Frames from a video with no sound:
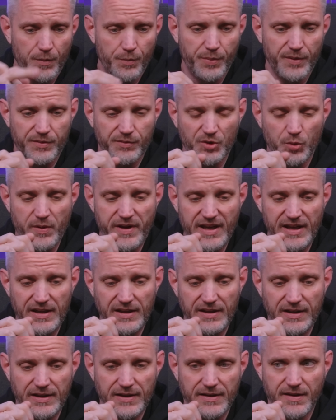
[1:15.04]

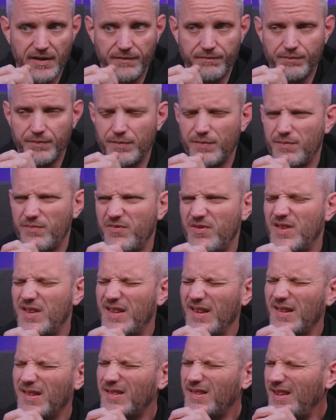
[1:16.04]
between the
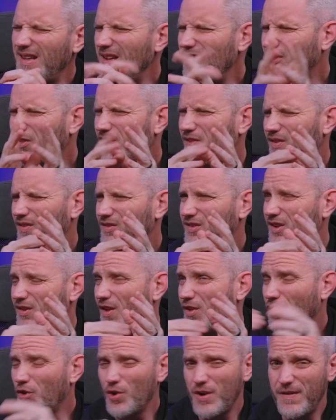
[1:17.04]
16th to
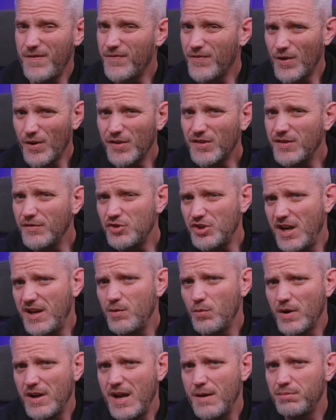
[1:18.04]
the 31st of
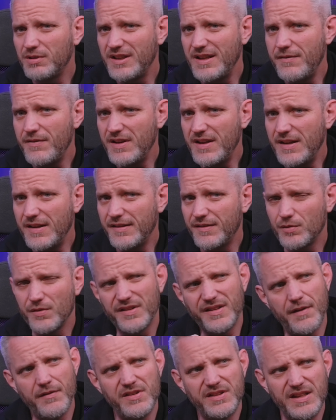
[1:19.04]
January, I believe it is, or the
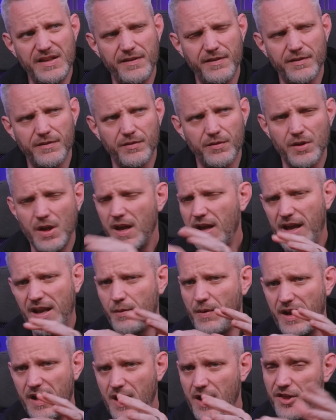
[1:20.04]
17th.
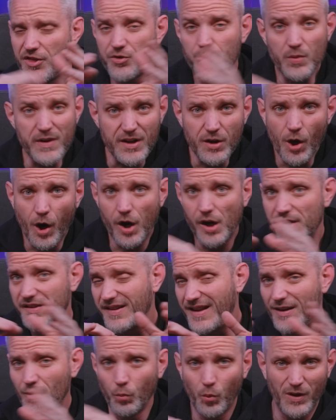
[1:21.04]
Anyway, 3
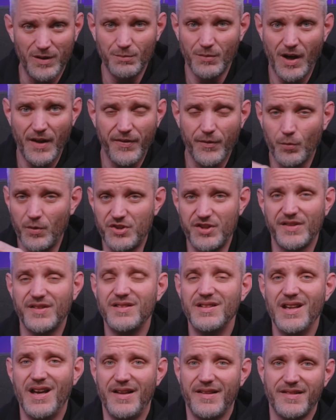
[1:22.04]
cards in 1 month, which
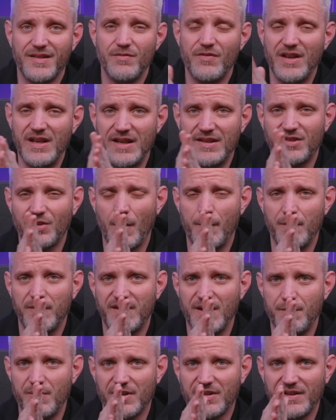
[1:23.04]
is nuts. NVIDIA
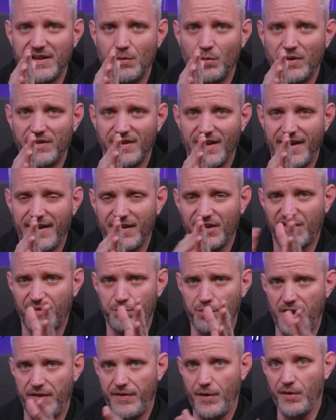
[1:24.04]
typically would like
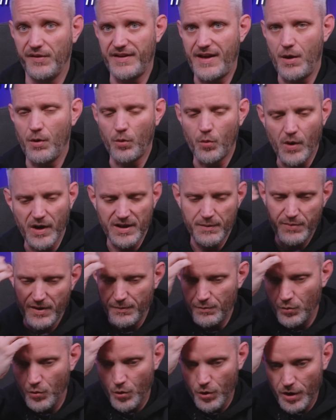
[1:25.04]
spread those out quite a
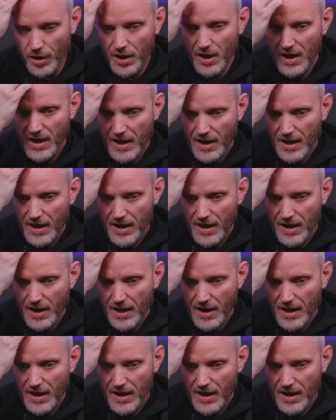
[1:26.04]
bit more.